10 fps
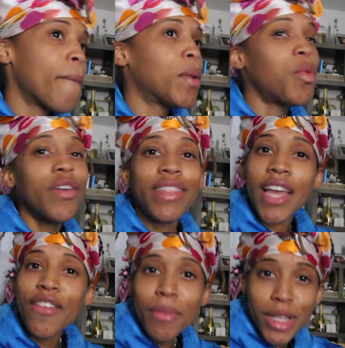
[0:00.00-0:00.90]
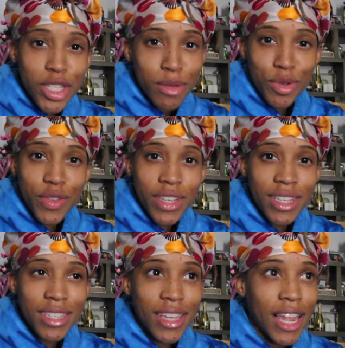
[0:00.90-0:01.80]
but we've never been to the
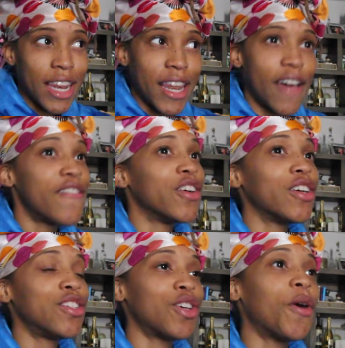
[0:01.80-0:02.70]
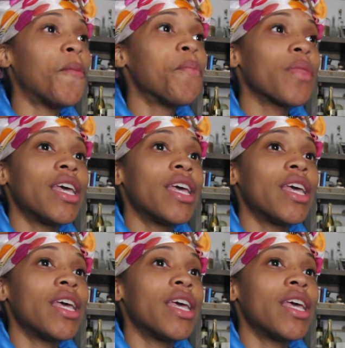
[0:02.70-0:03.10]
movies never so